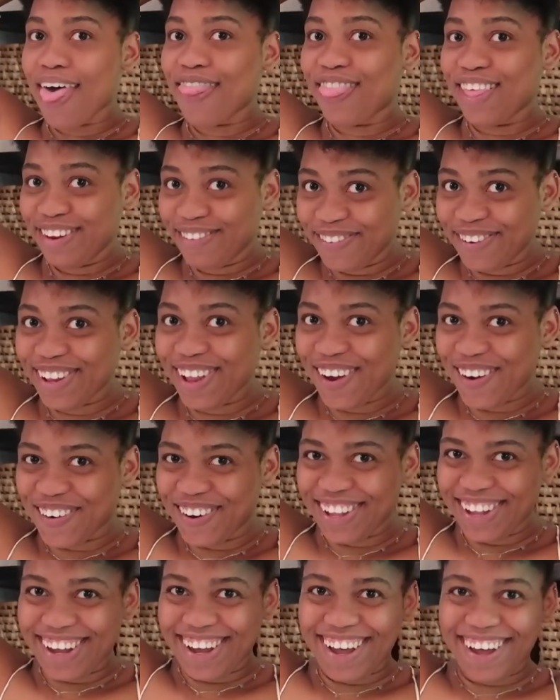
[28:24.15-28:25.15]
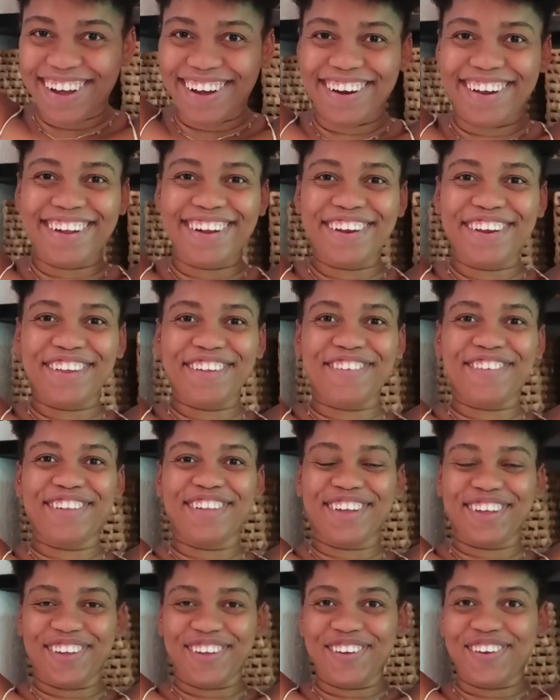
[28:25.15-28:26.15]
This will look really good. This will
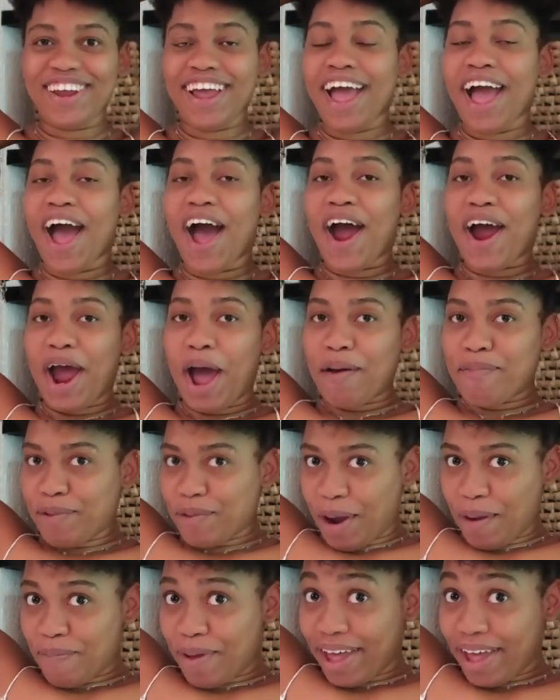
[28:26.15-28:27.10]
look cute. All right, I'll be right